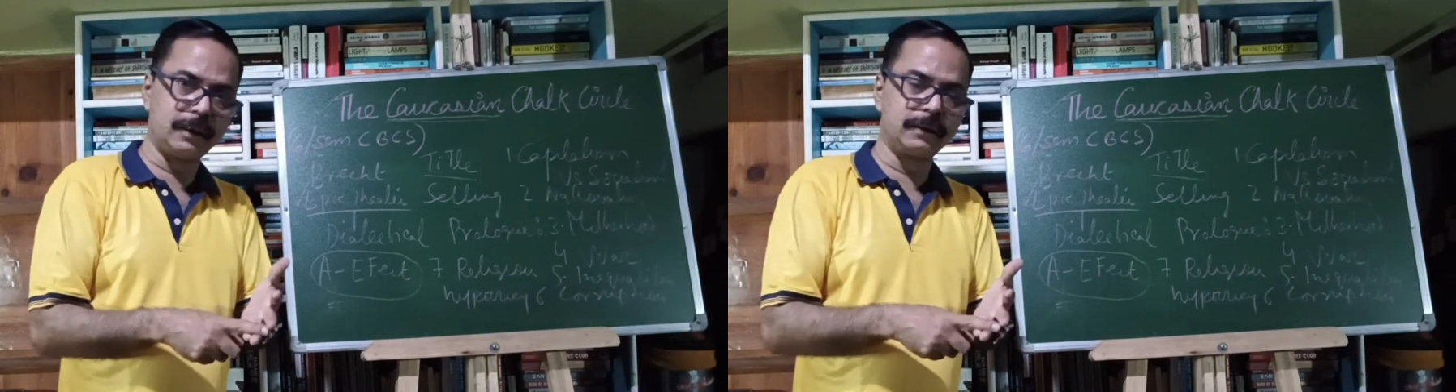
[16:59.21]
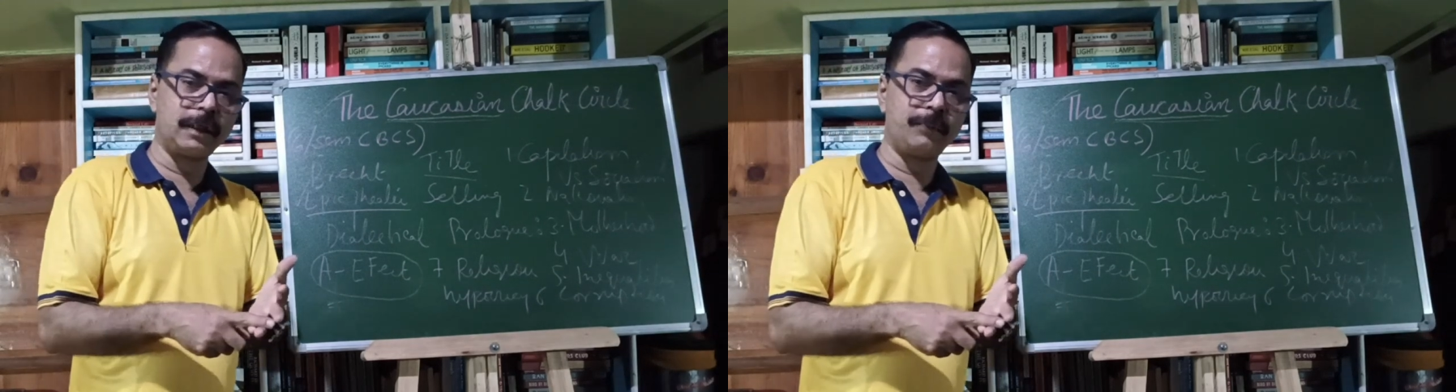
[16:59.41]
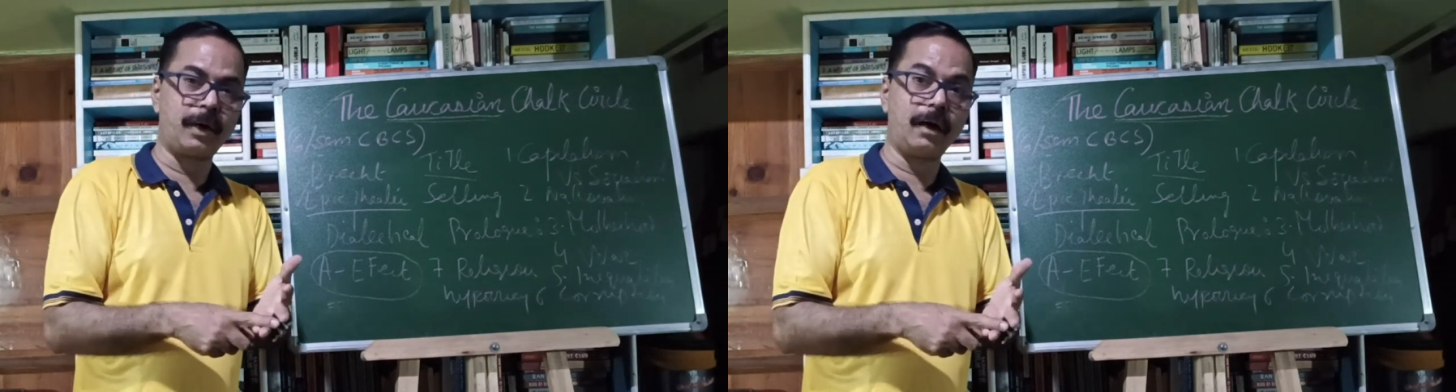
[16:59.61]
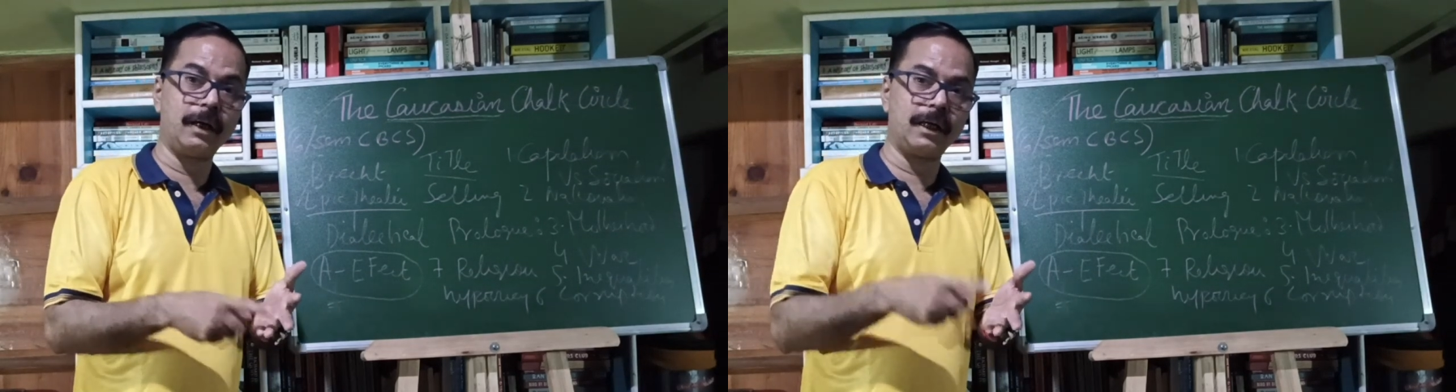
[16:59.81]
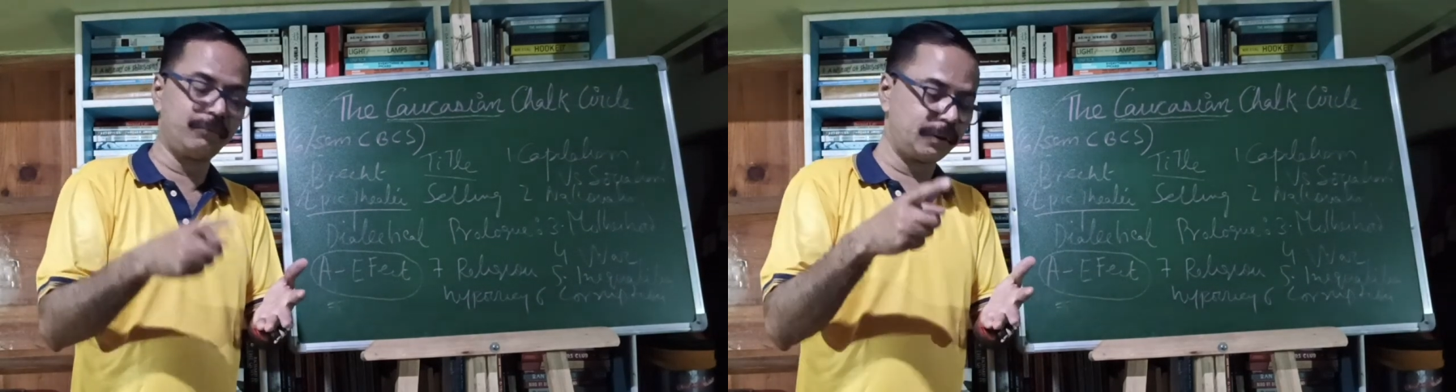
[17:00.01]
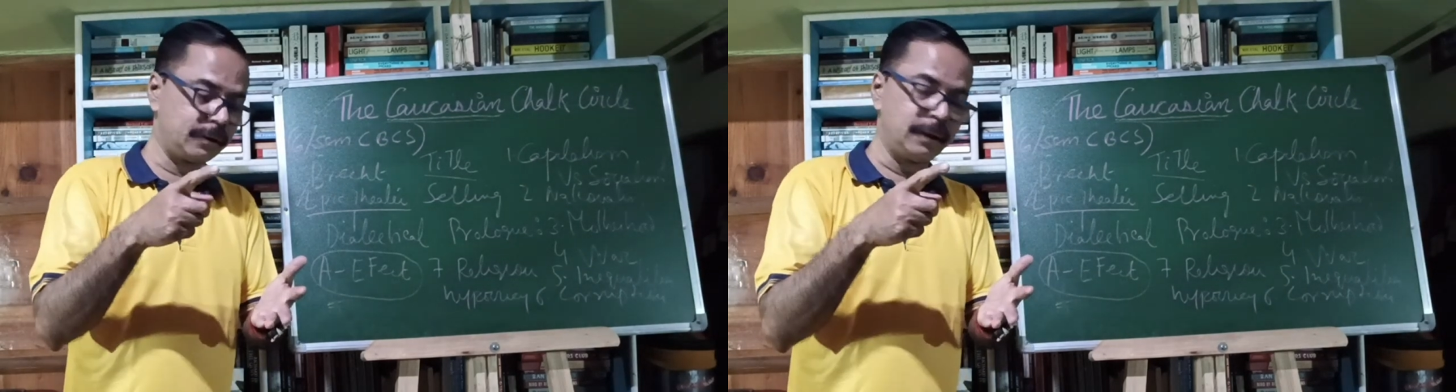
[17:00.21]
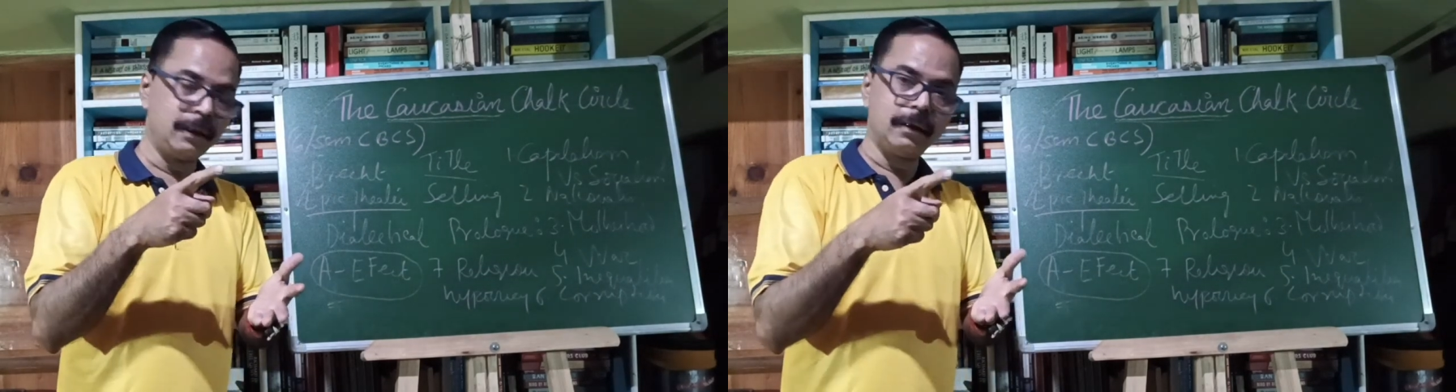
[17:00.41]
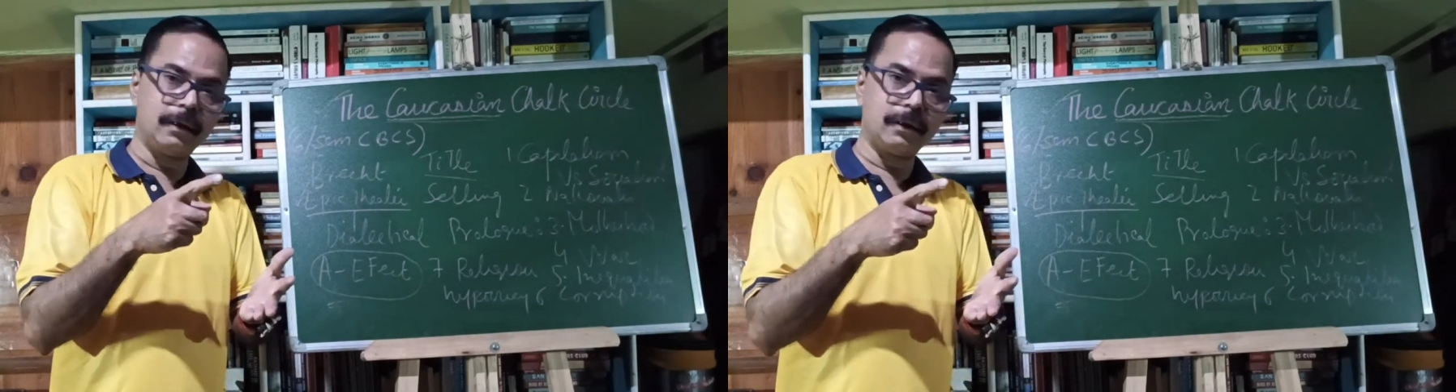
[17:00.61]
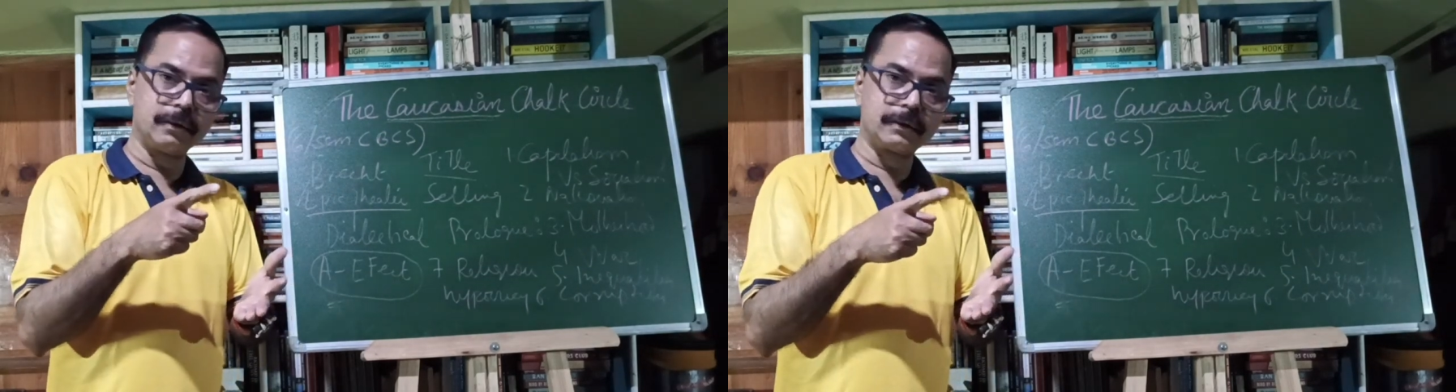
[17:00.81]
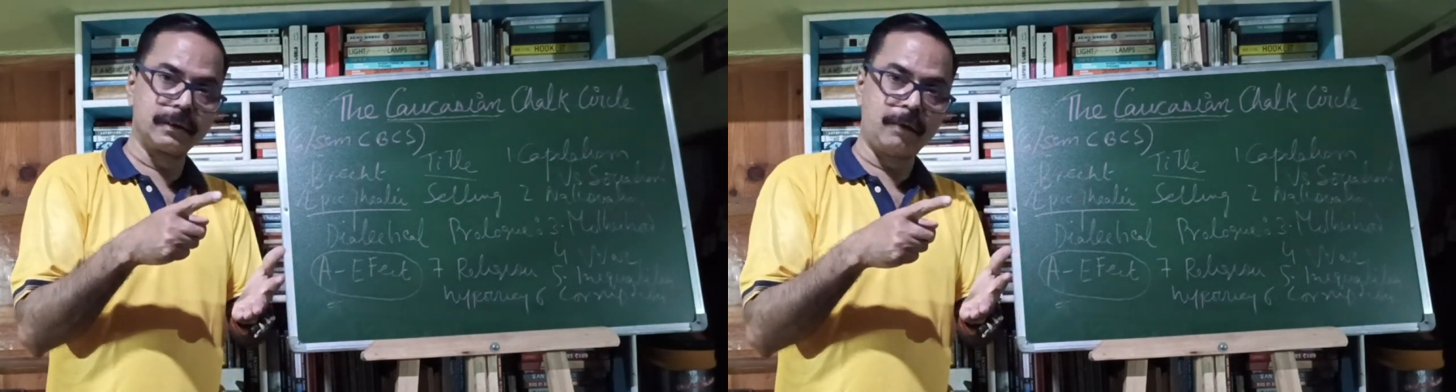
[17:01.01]
is an her lover uh,
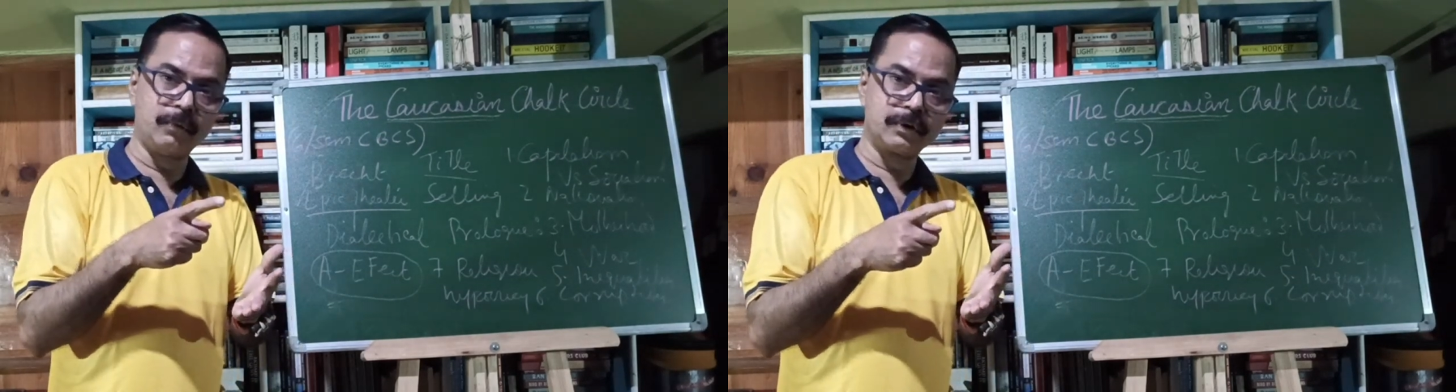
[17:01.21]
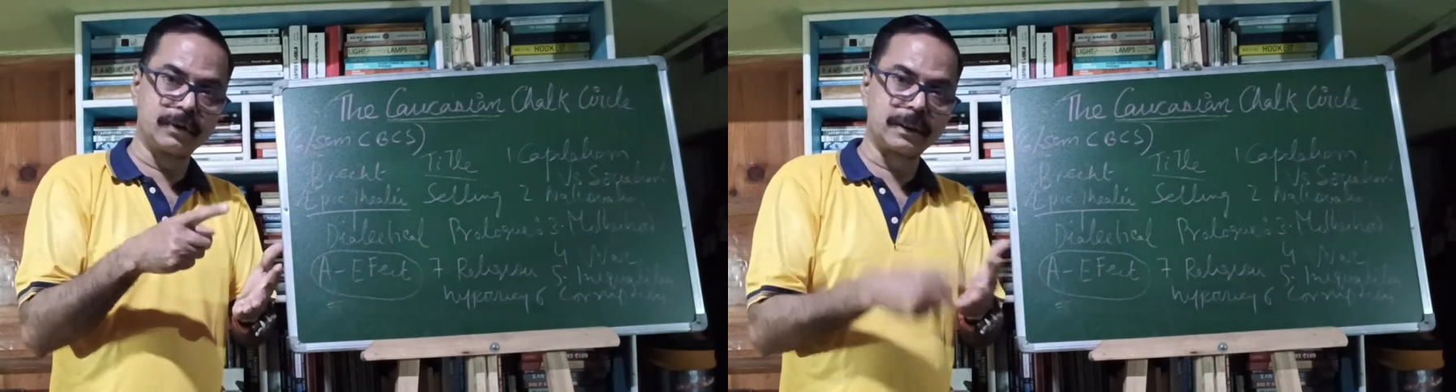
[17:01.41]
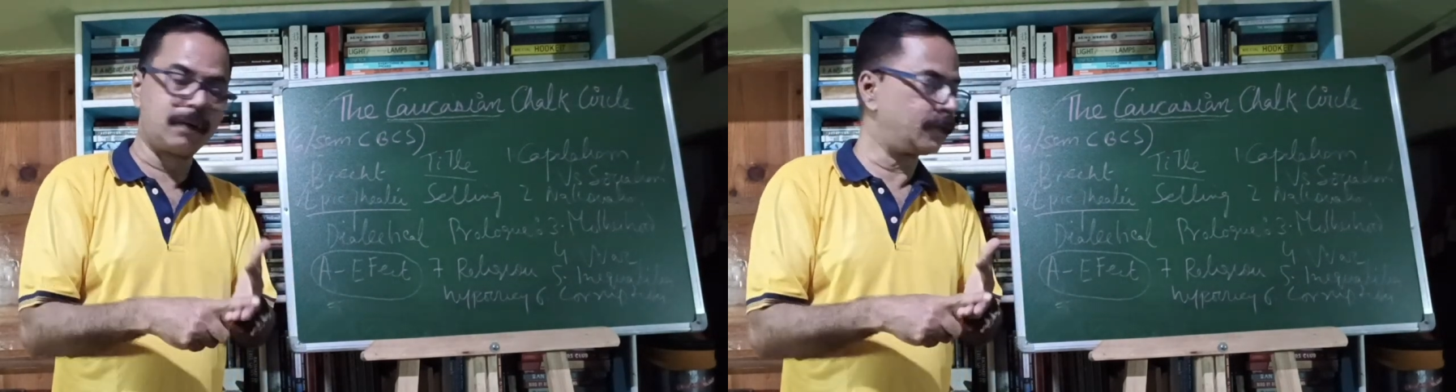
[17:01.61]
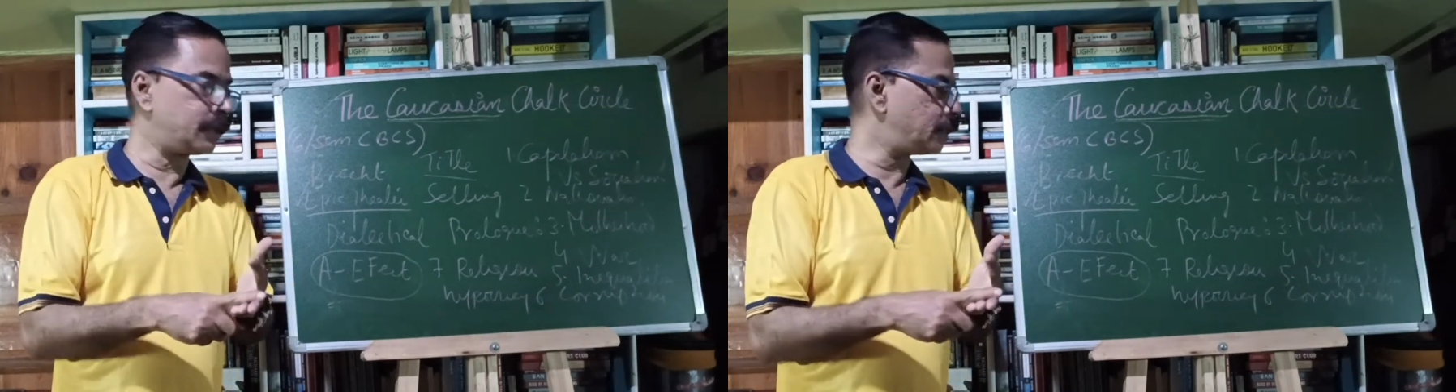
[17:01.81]
Simon Shashava is an